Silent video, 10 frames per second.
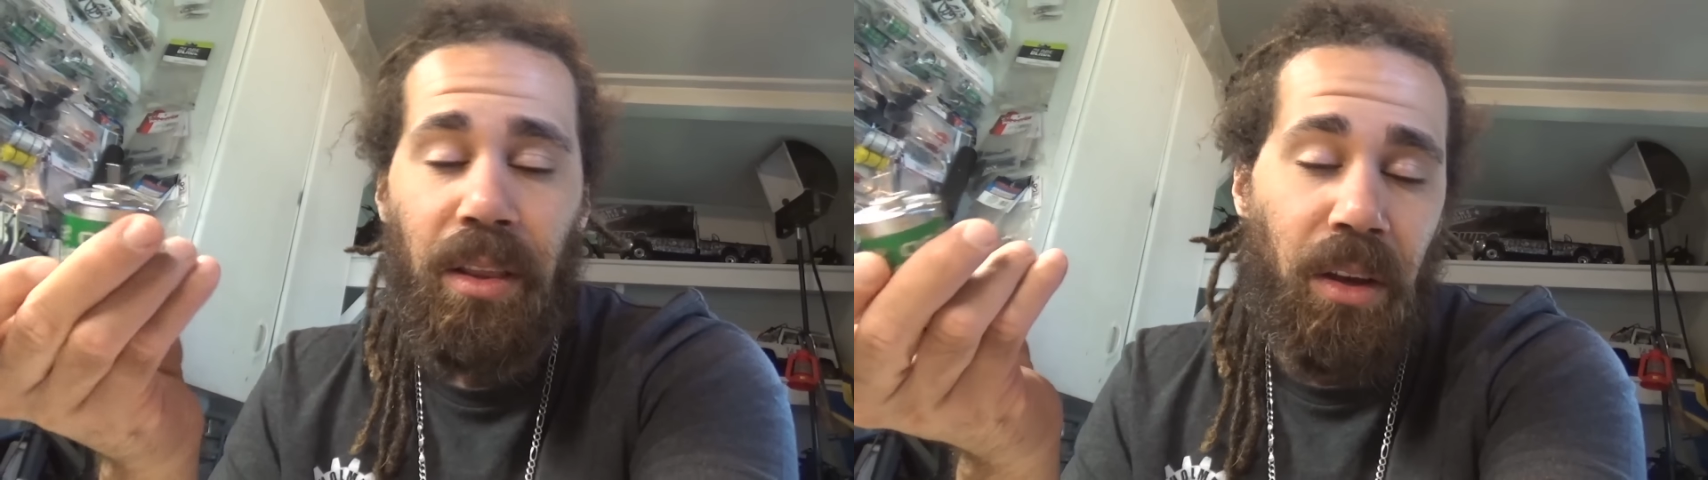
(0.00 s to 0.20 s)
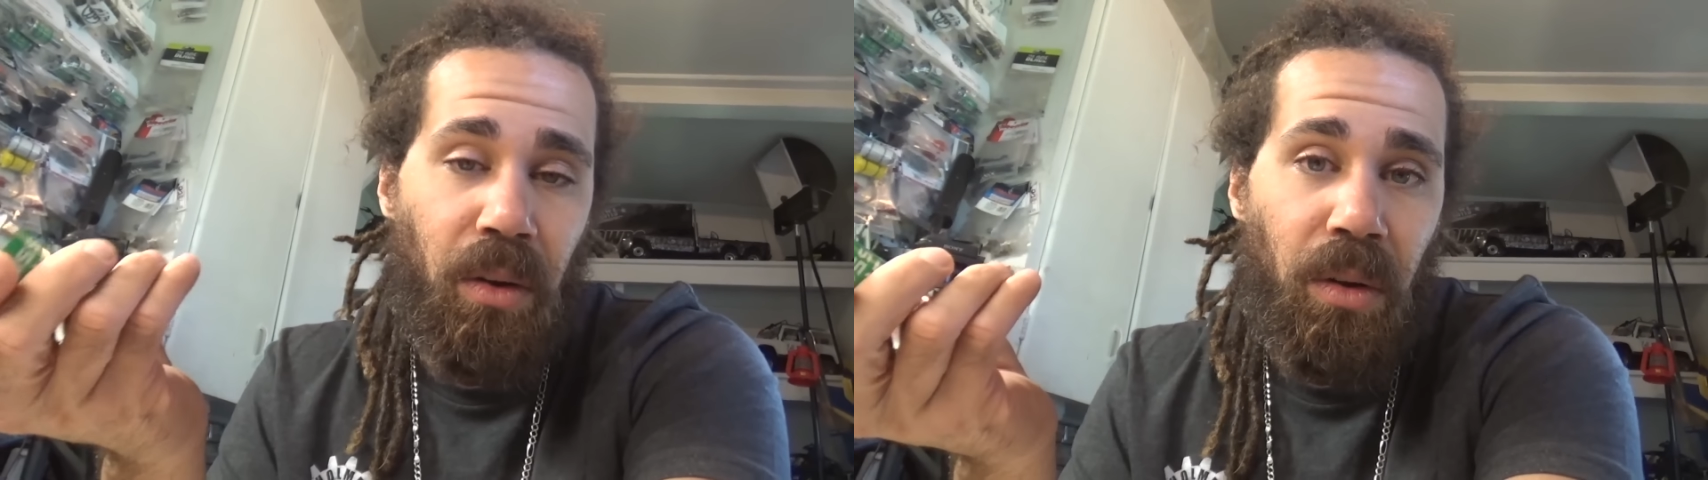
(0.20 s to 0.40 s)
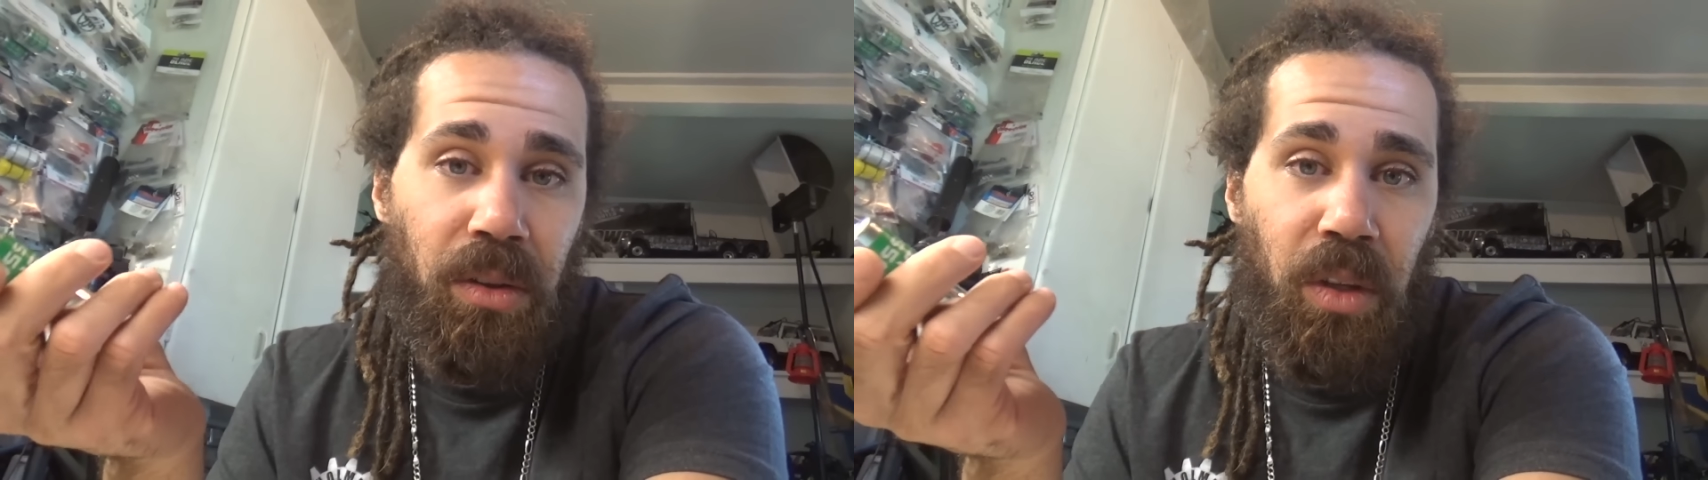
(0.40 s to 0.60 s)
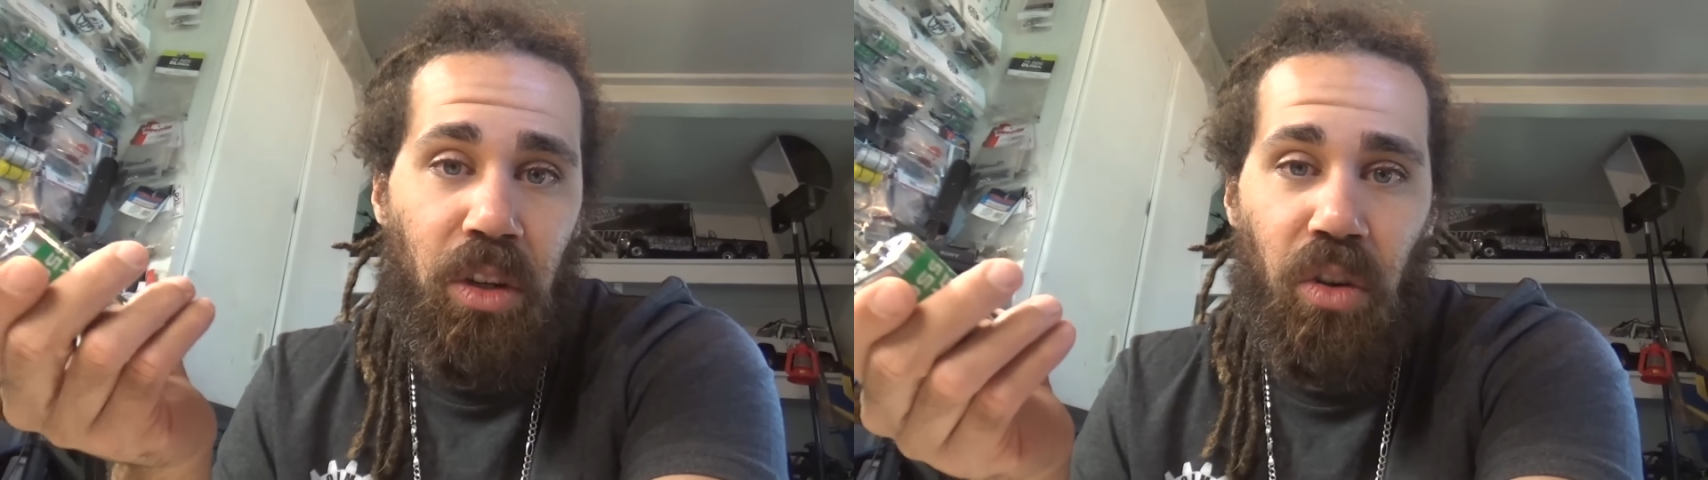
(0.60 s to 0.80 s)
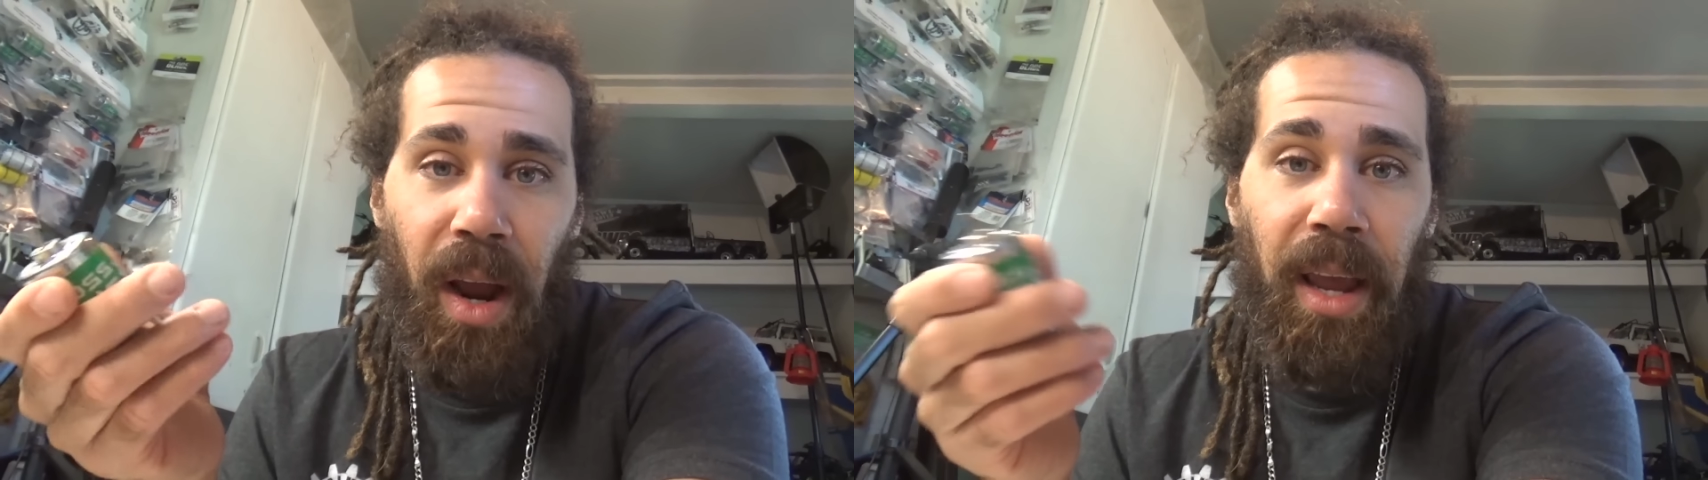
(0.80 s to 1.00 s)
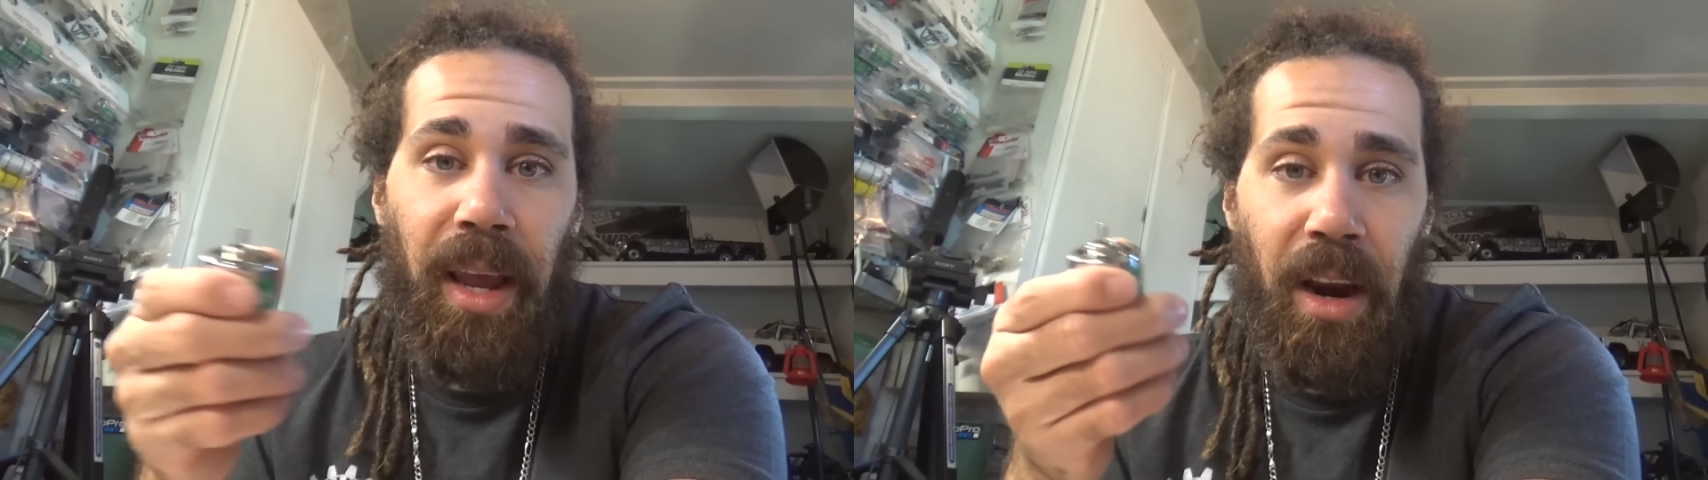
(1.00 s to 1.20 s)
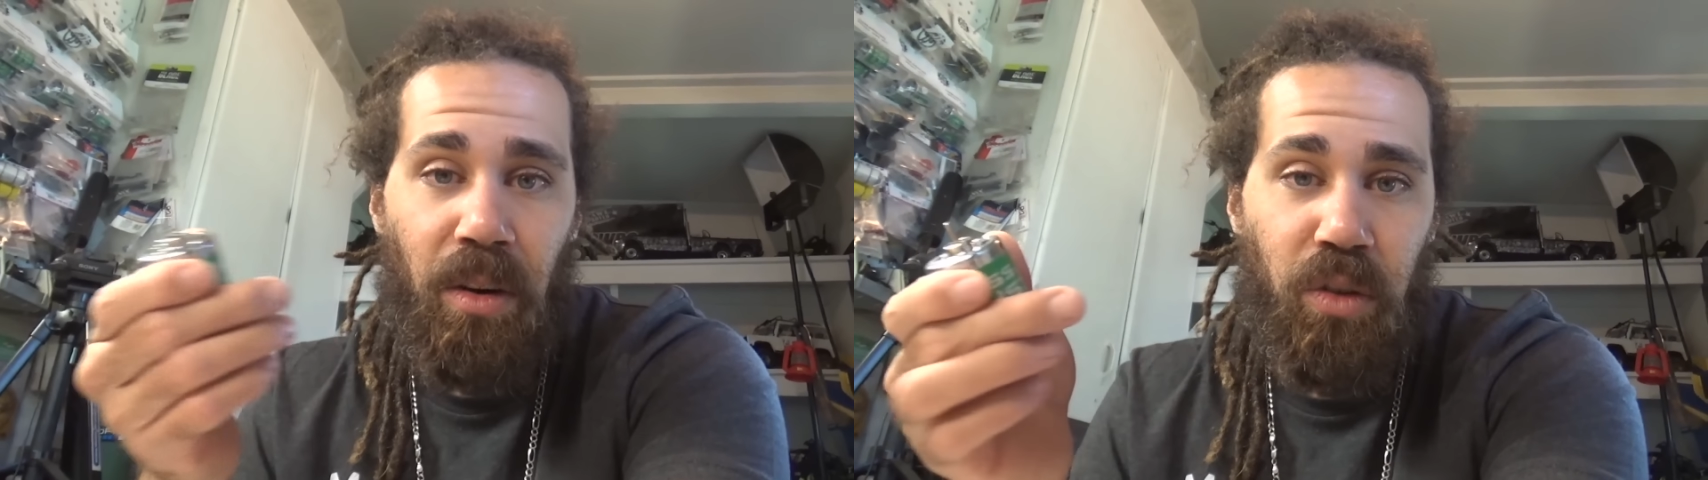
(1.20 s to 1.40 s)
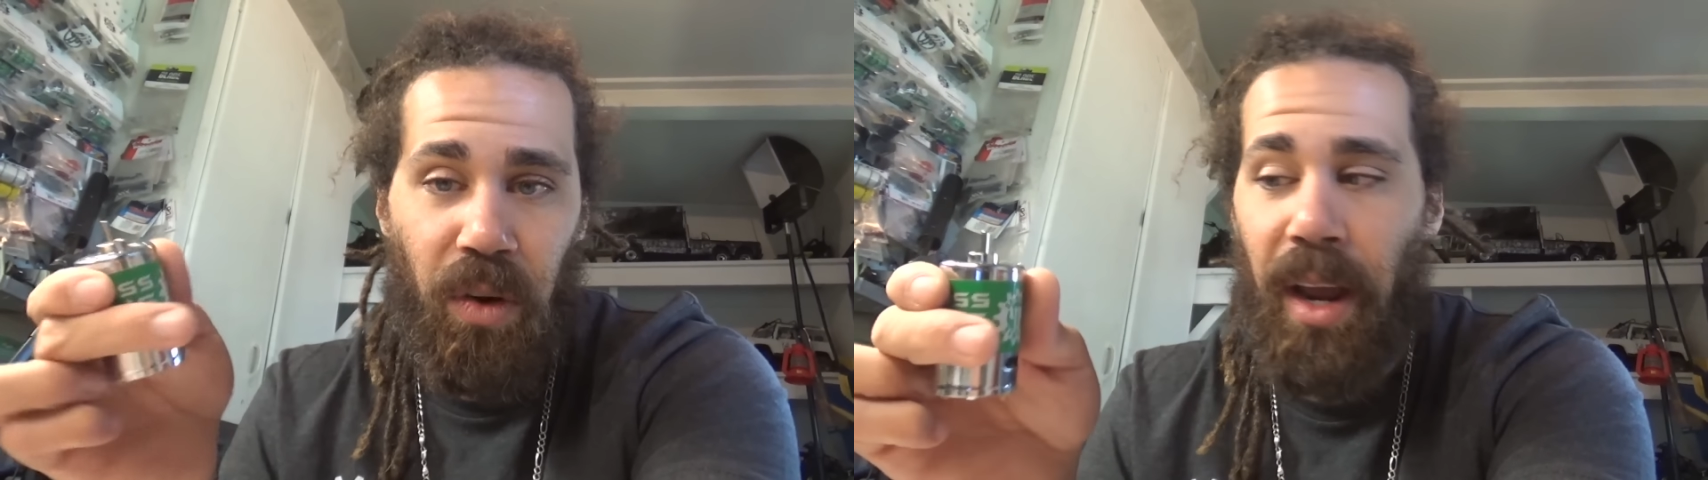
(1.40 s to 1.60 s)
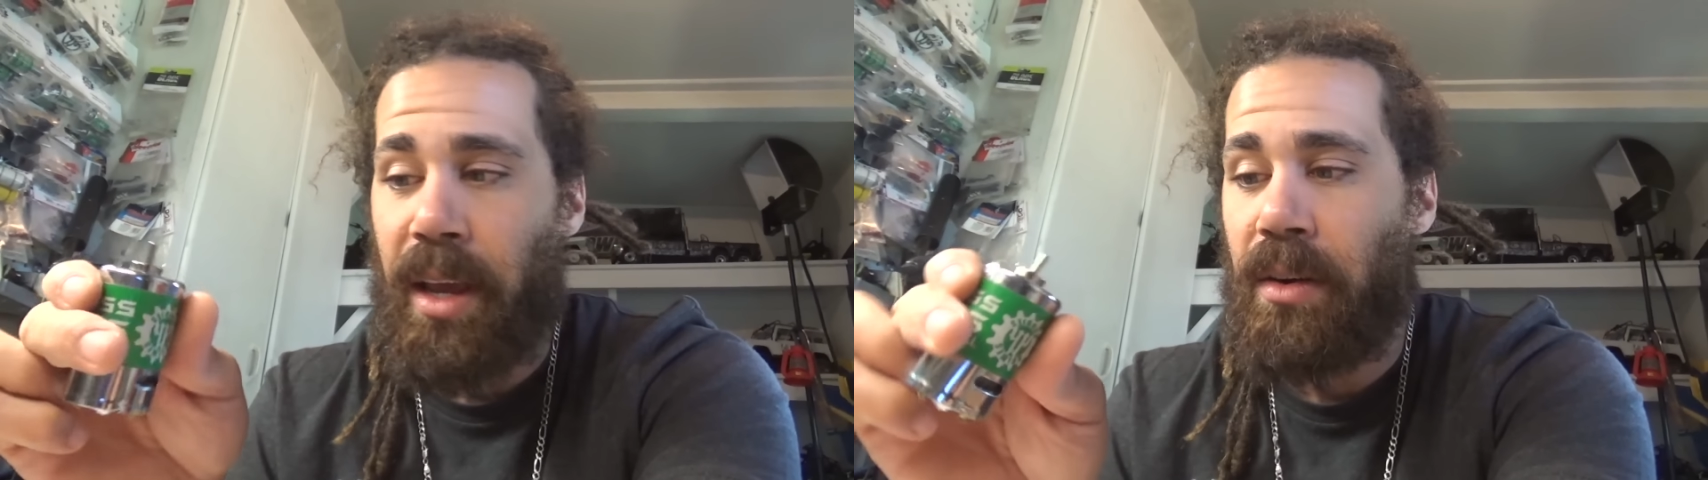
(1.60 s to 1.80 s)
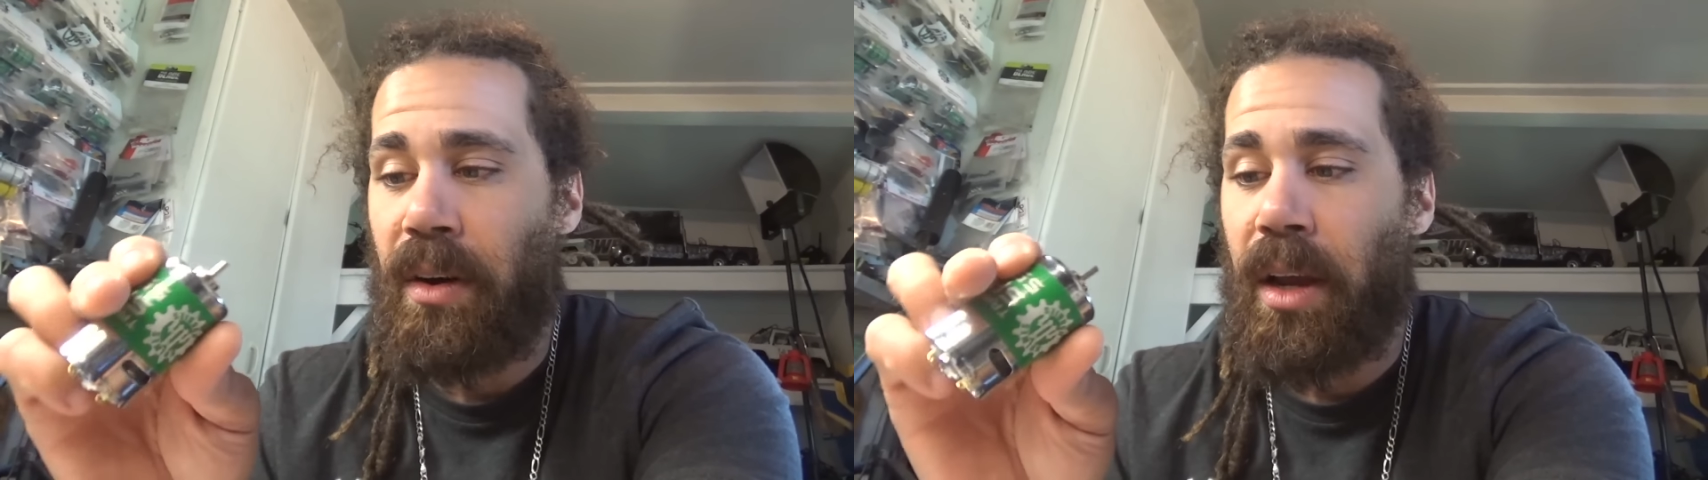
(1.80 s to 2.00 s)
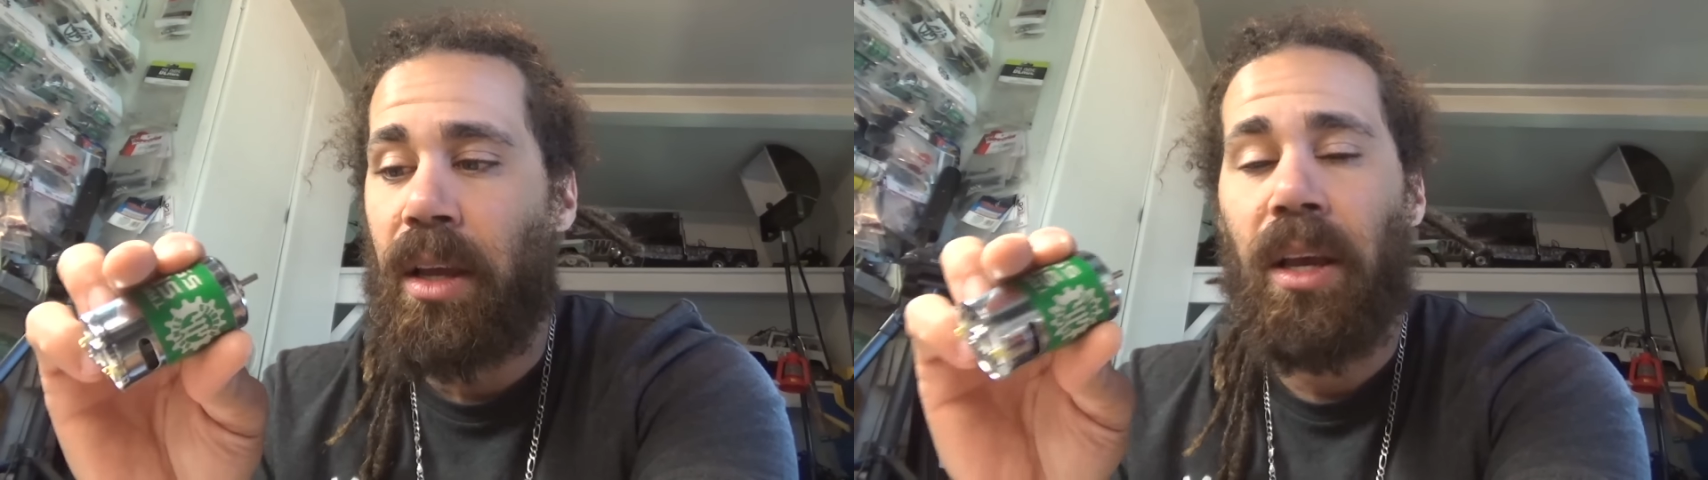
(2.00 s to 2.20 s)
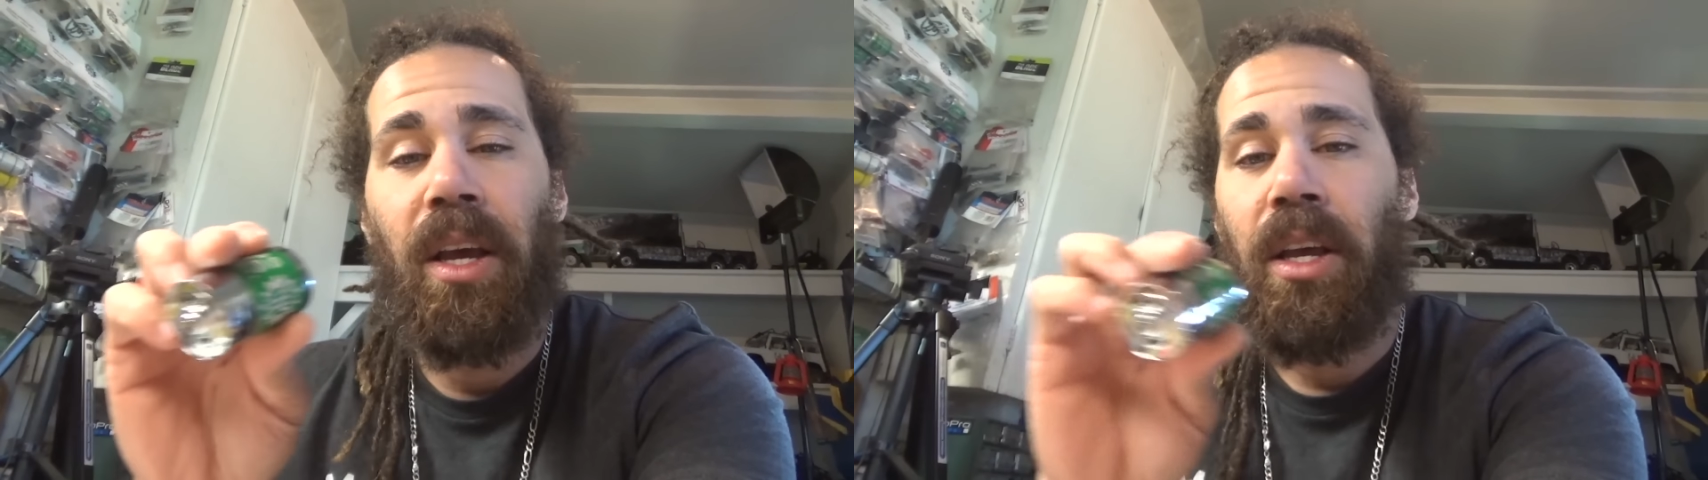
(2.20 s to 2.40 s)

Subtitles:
The goal is to dry it, air dry it, right?